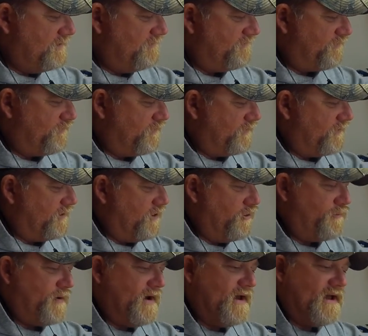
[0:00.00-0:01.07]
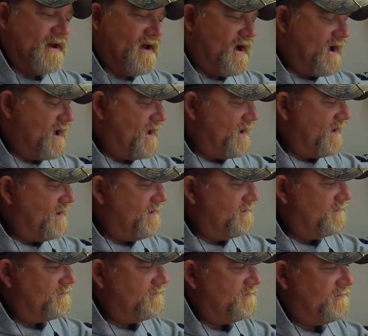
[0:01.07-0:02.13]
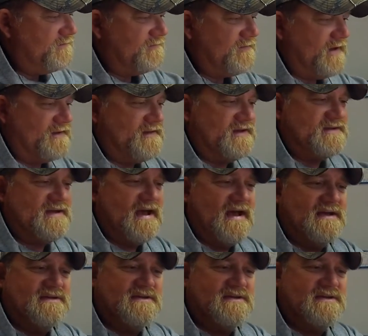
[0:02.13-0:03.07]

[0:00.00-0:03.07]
for opening an eye, like this has